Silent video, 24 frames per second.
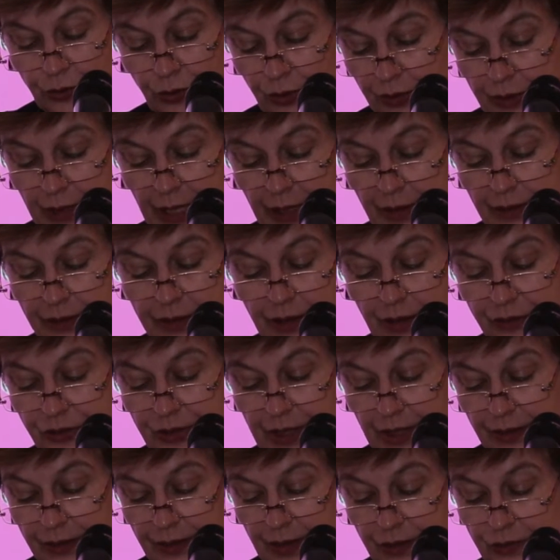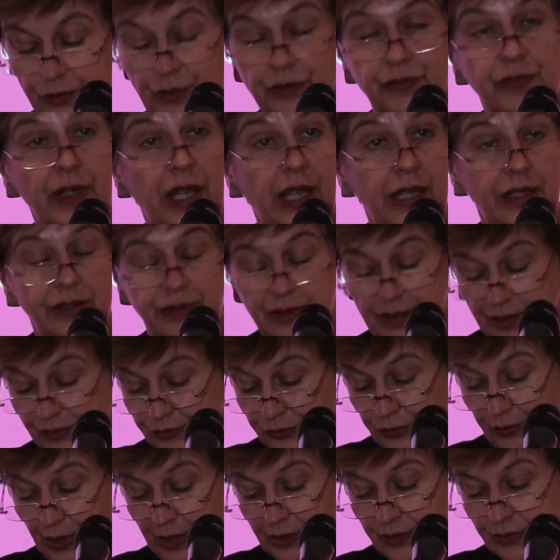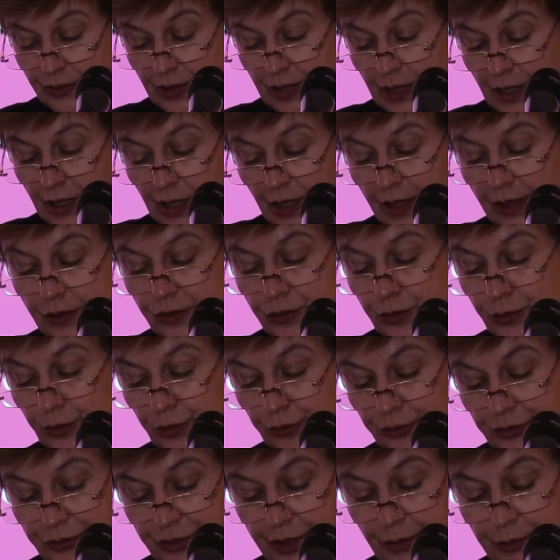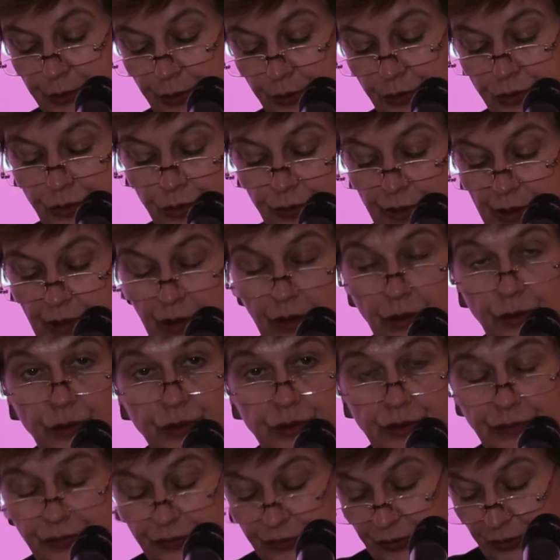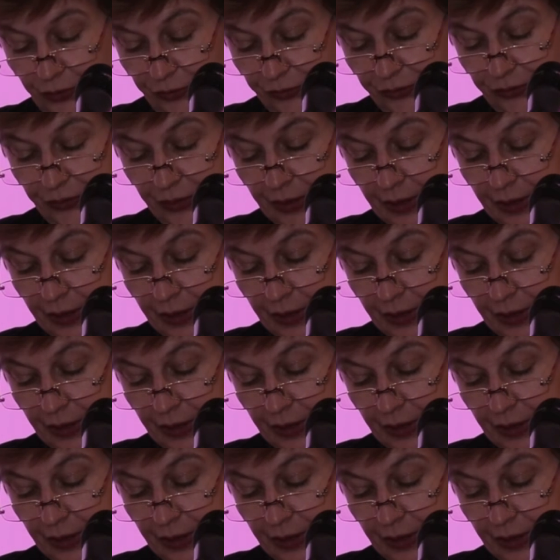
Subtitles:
connect the agendas of aid and trade and to contribute to inclusive growth.